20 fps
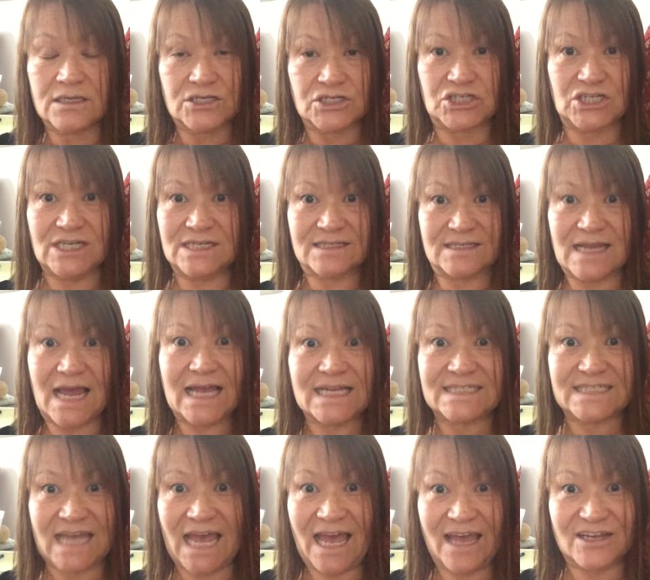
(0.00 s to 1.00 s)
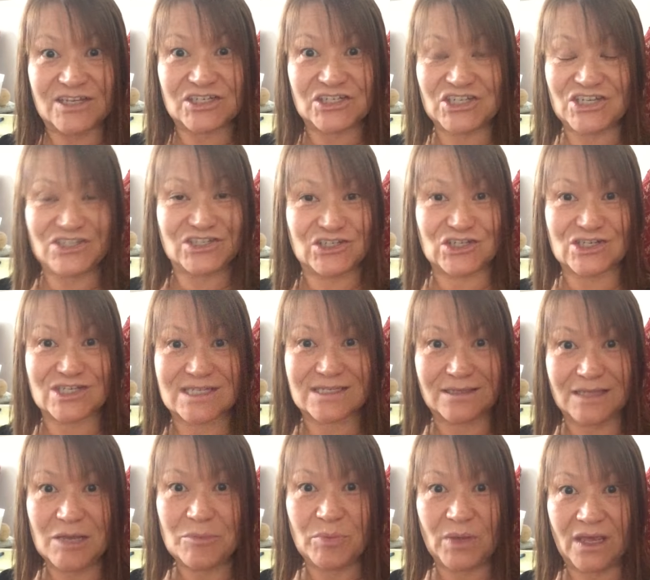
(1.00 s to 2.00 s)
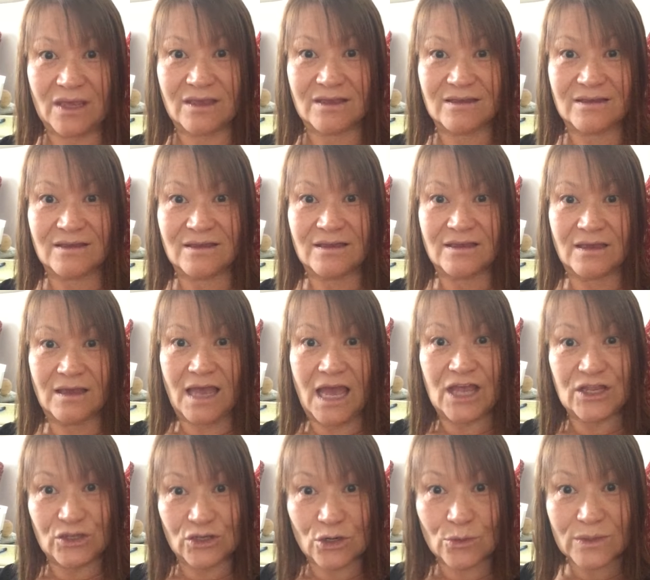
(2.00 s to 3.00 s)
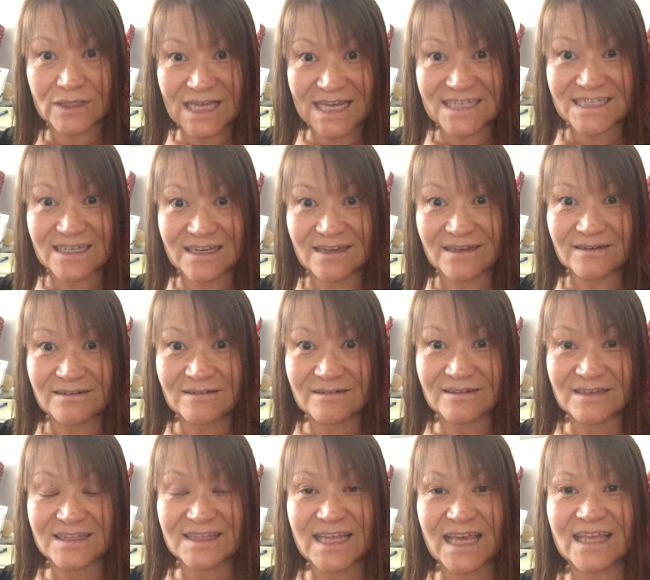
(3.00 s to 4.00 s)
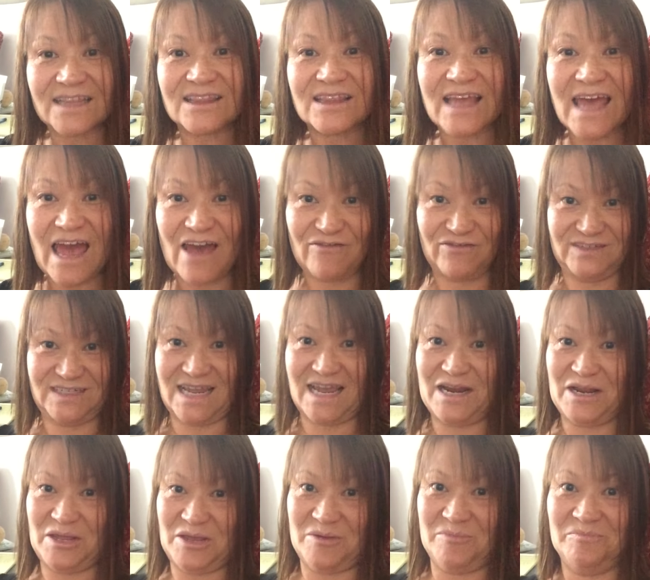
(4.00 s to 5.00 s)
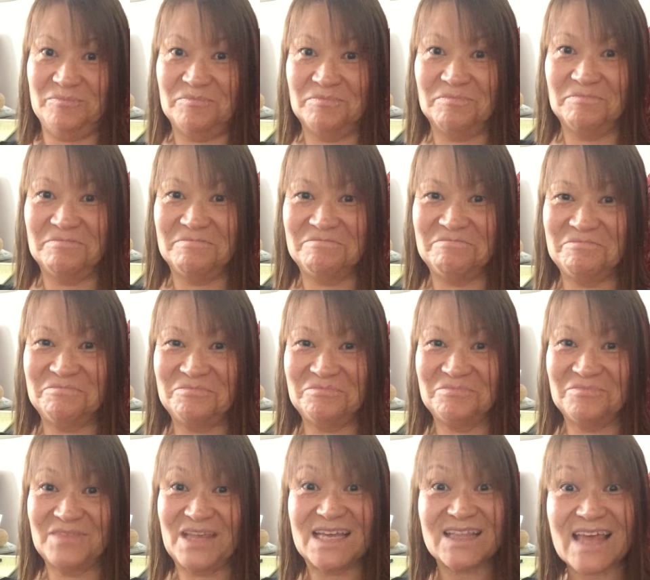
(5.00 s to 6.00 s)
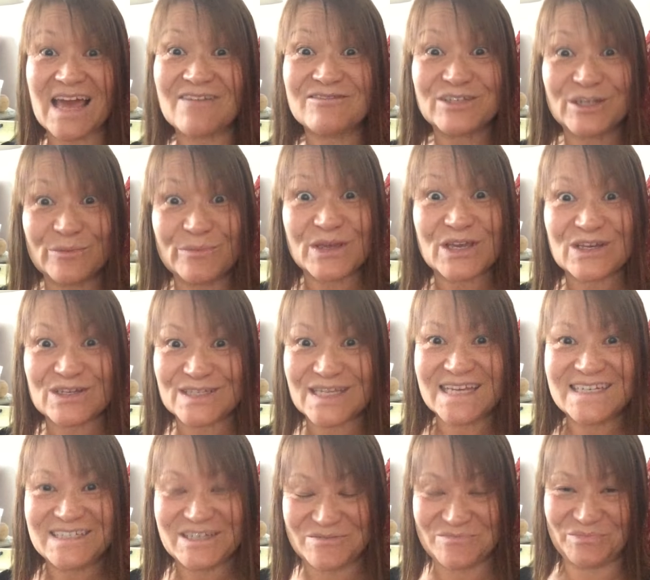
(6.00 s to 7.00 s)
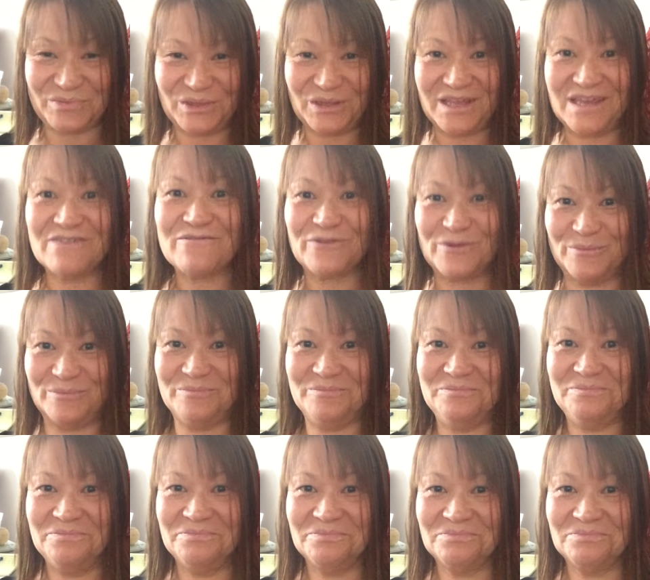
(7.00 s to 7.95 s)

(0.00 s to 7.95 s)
She's not dead, she's just sleeping. And you know what they did? They laughed at him. They laughed at him because they didn't believe him.